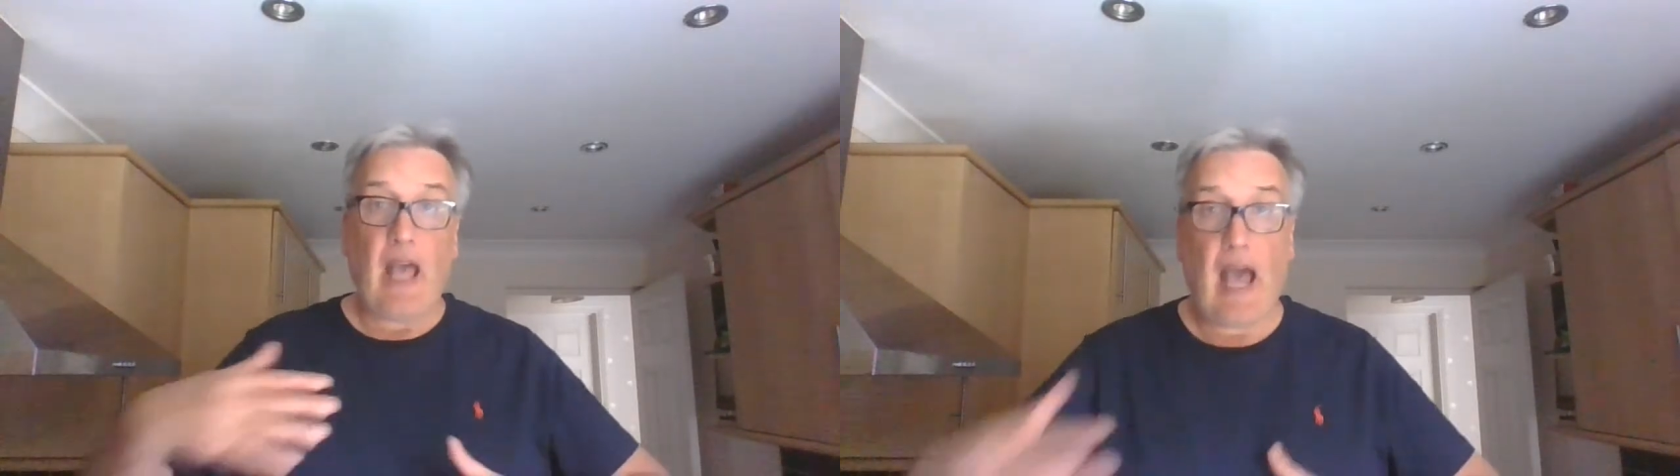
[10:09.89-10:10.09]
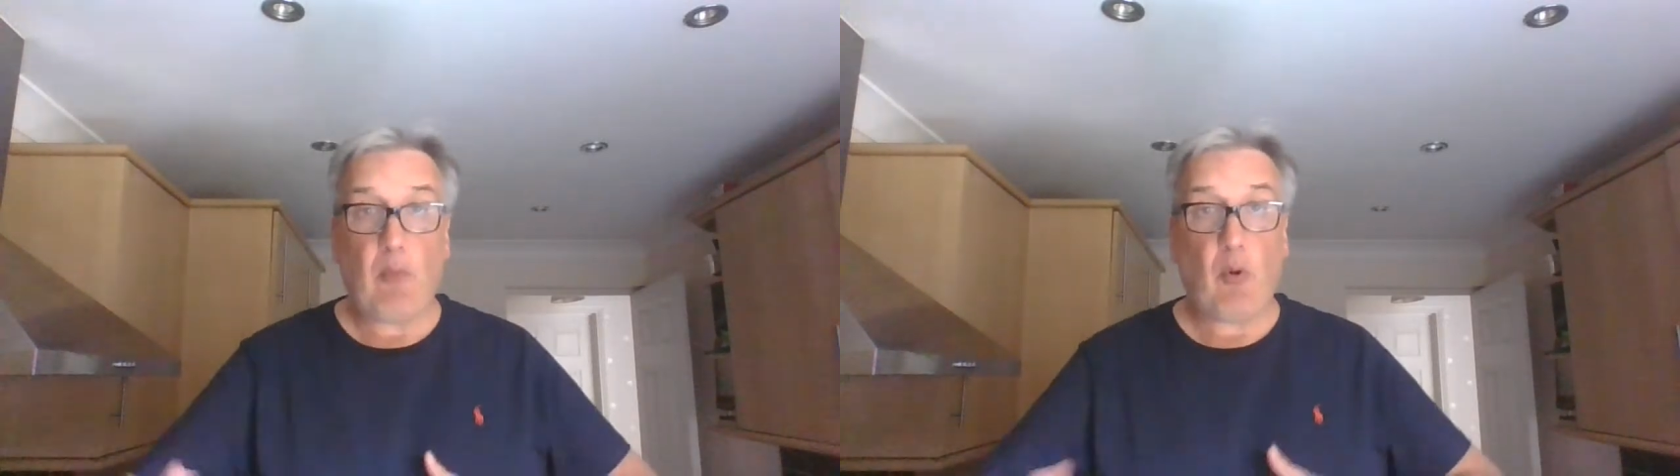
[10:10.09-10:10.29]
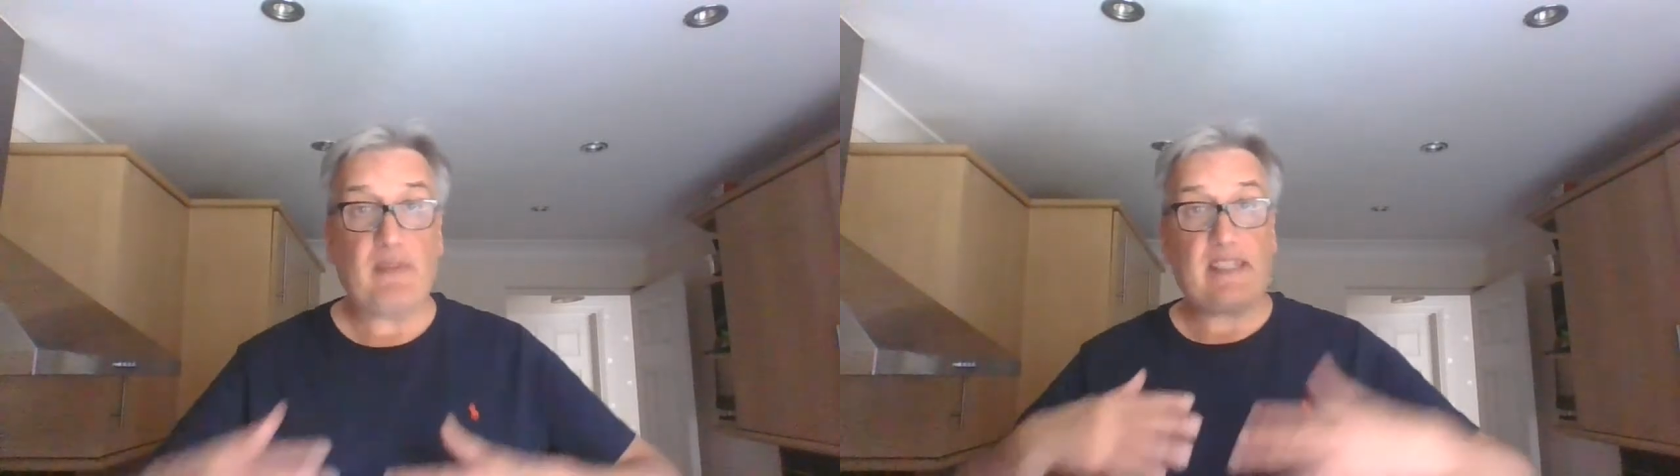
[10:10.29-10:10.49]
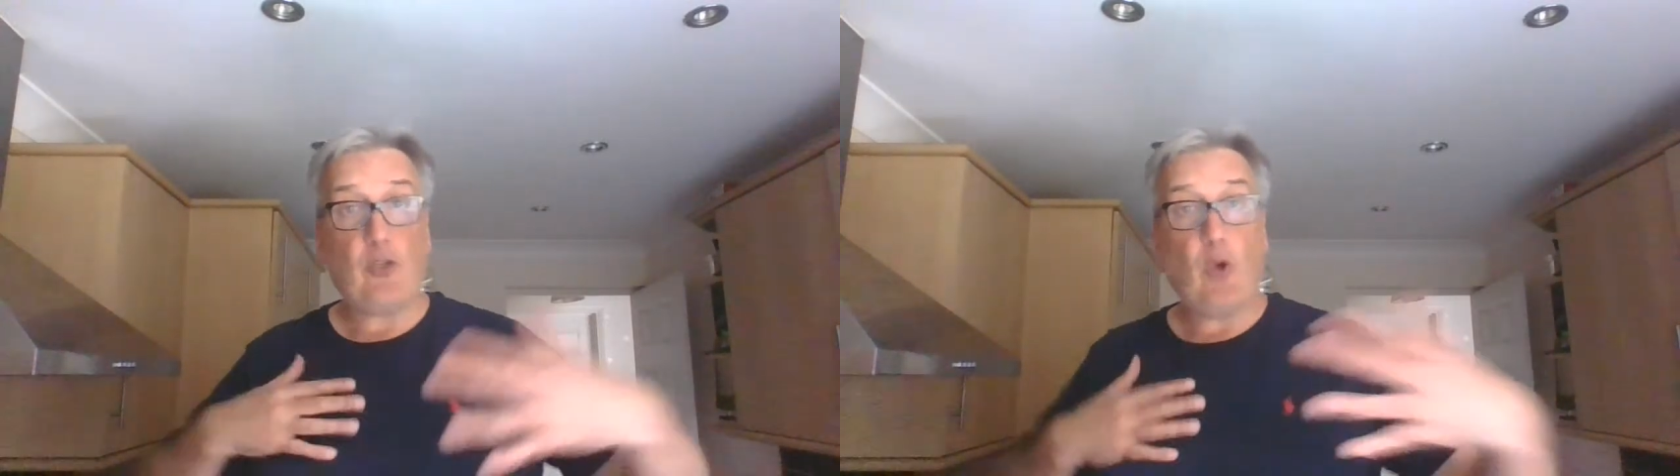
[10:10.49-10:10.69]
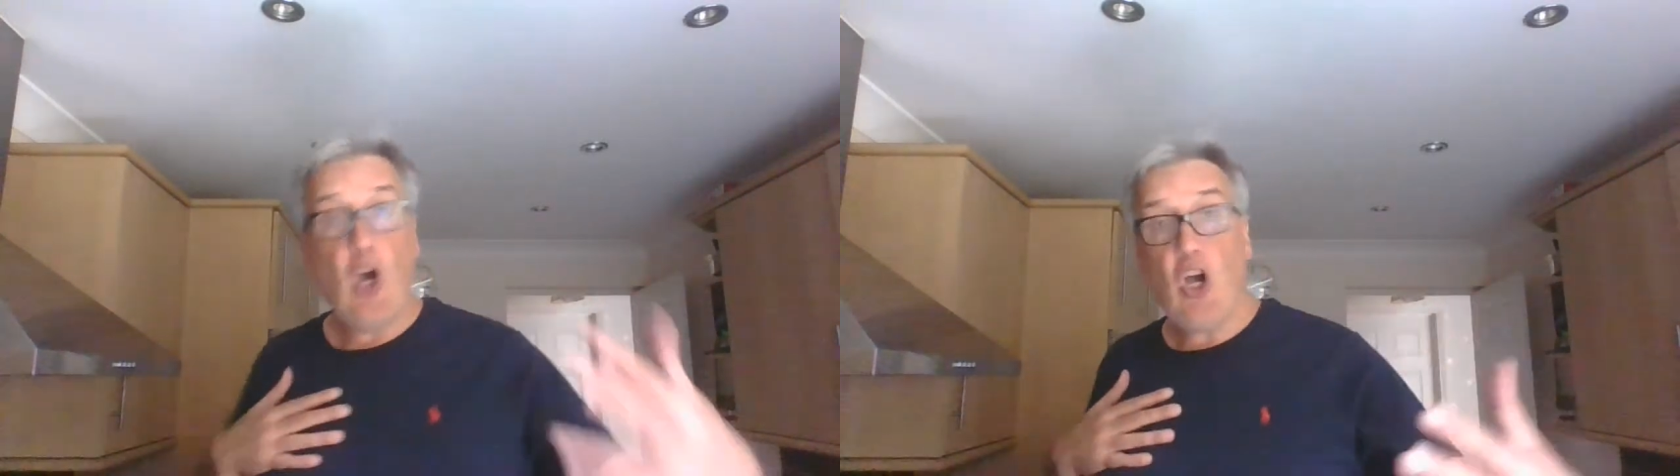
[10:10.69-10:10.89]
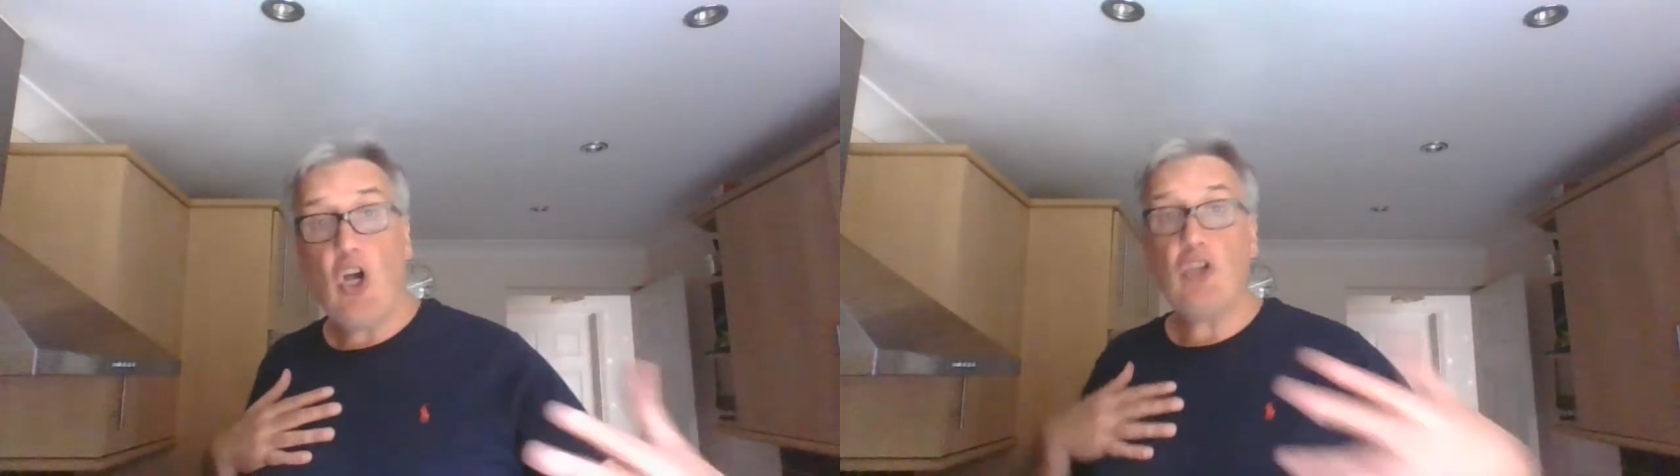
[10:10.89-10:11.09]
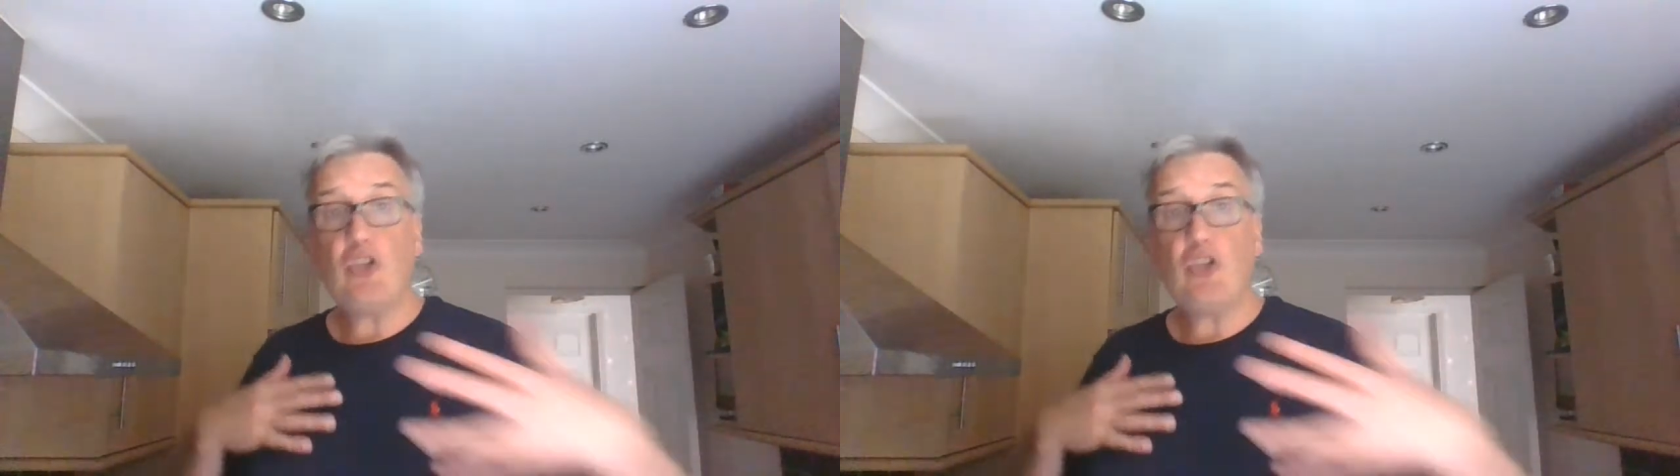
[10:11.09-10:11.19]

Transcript: What was it you heard,